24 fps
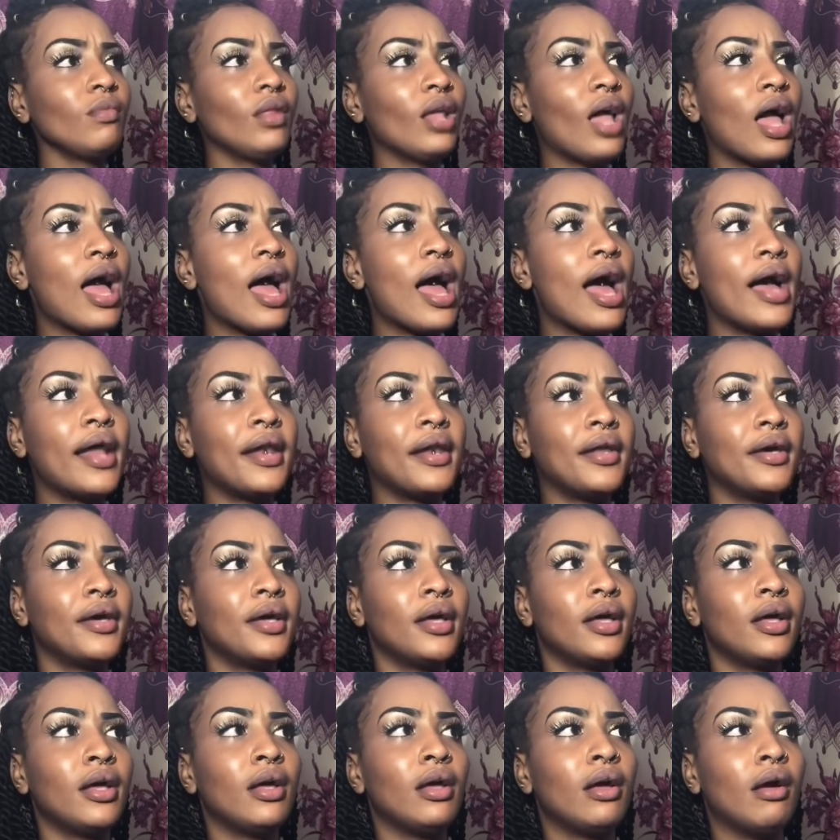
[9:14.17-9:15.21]
And
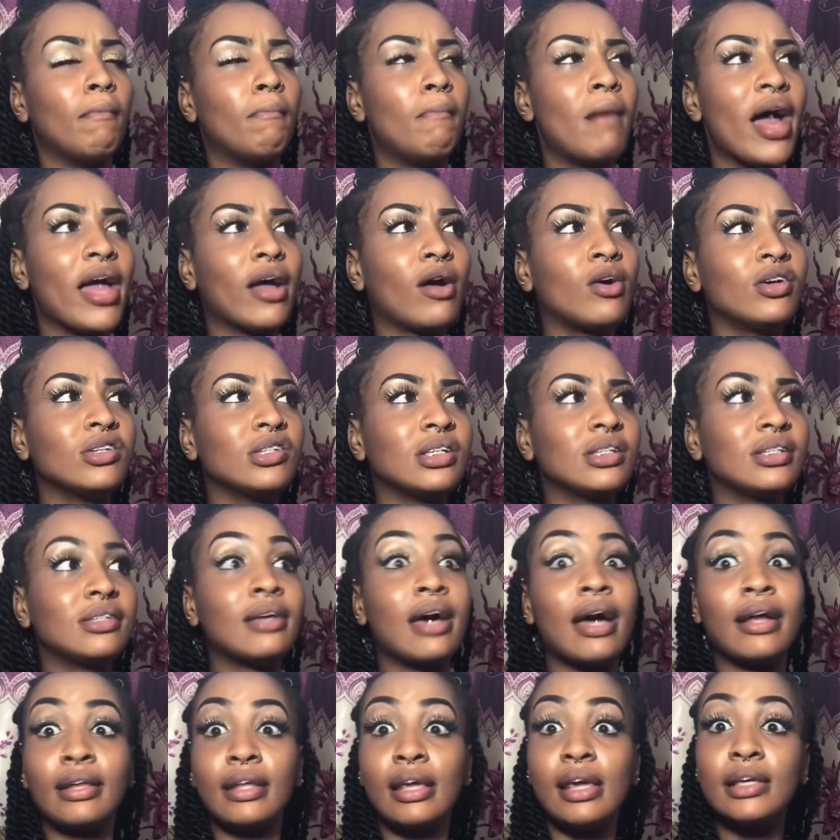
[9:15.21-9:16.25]
my cousin
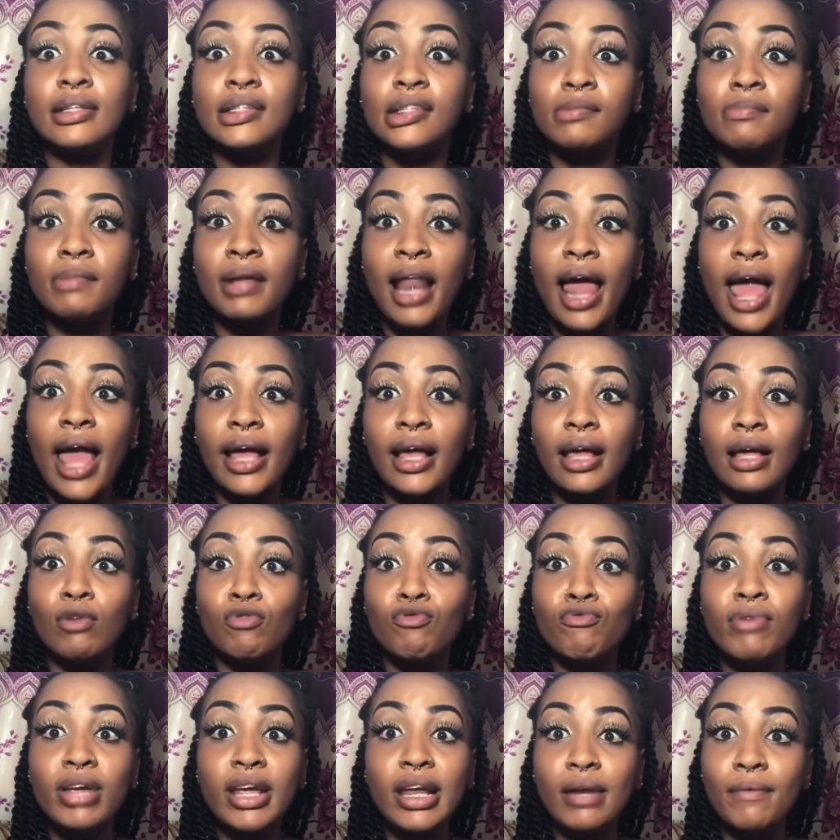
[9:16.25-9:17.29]
start kiss me, like,
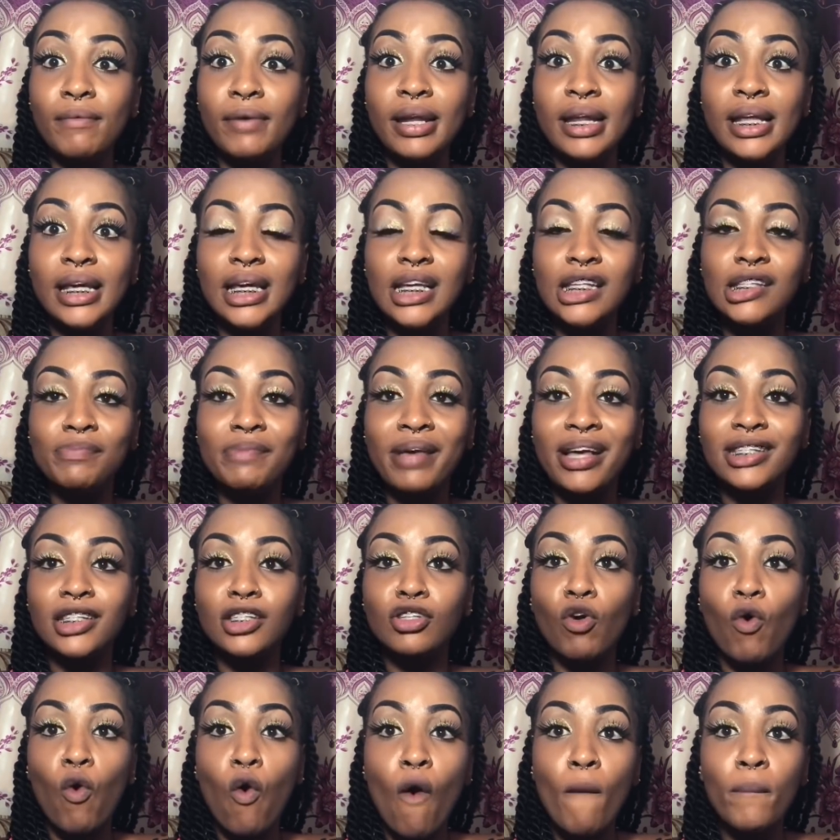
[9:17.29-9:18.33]
really kiss me and
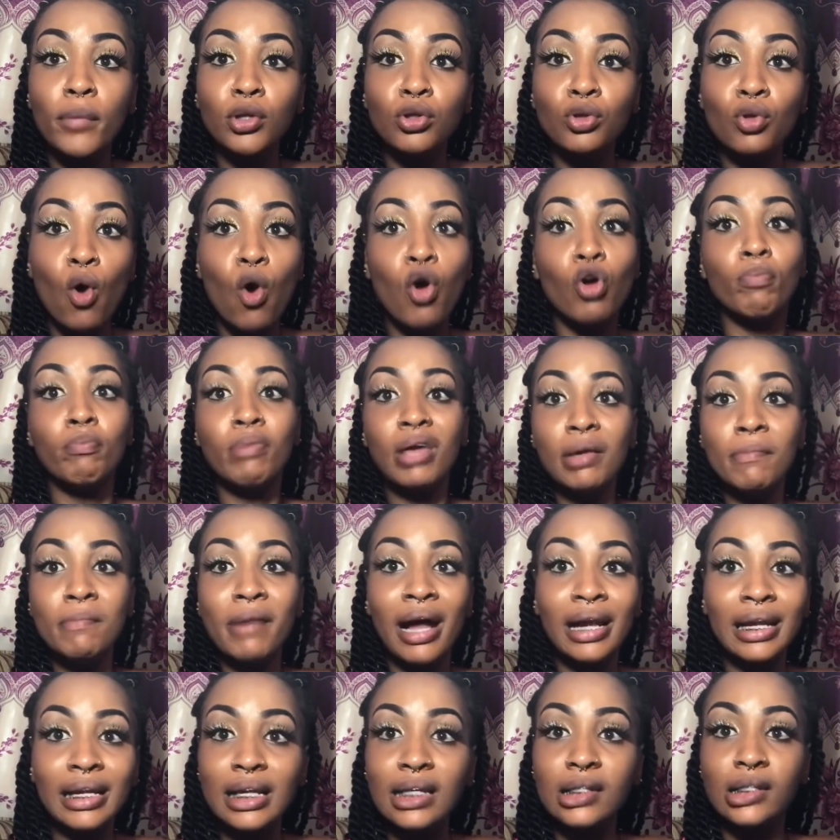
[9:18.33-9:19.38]
suck out my tongue. Big
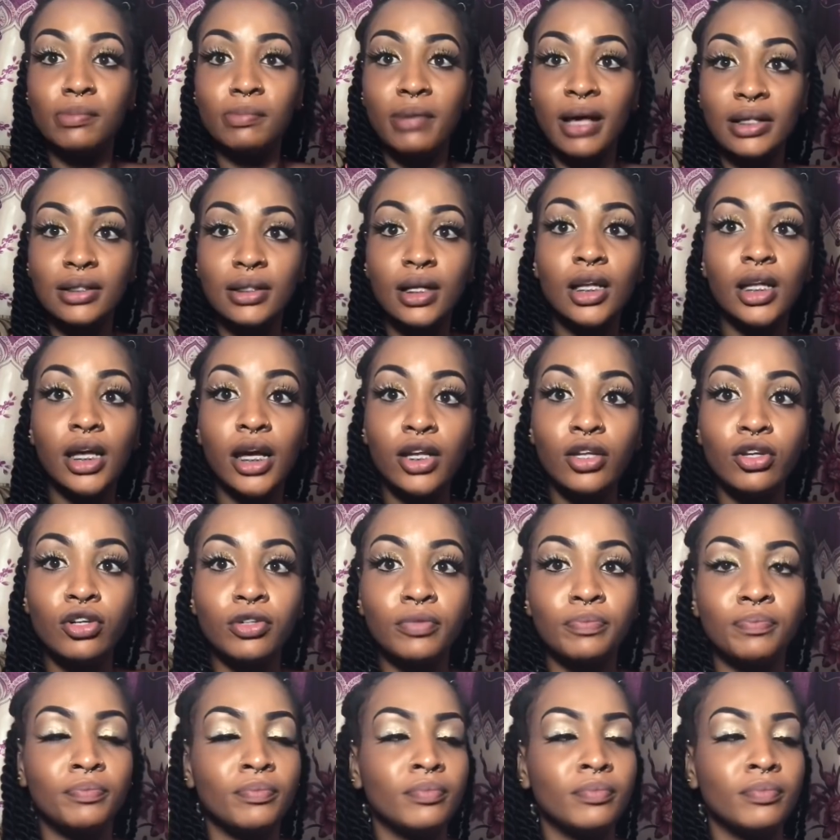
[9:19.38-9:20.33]
man kiss me, I tell you, know.